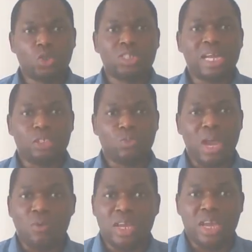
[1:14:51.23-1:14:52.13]
So that is
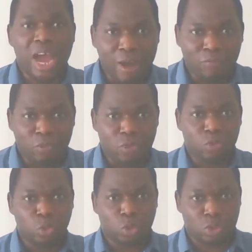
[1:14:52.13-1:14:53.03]
why we have
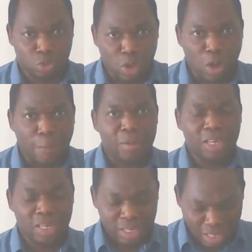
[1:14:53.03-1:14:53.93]
to
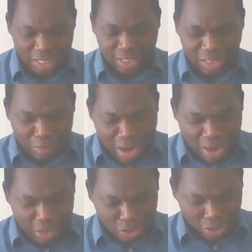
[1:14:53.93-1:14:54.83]
stop
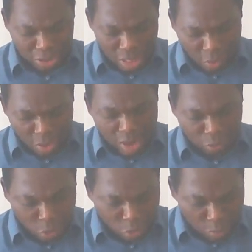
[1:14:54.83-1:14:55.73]
intermarriages. We
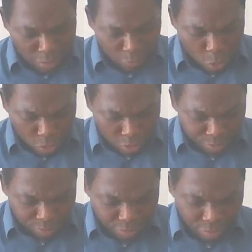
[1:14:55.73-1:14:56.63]
have to stop it,
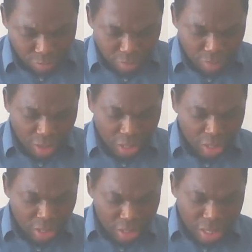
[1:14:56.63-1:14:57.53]
folks.
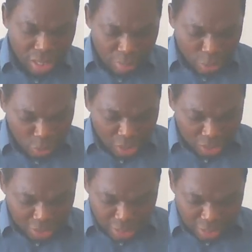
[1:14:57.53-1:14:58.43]
Now, let me
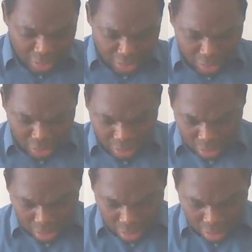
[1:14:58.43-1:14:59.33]
quickly say this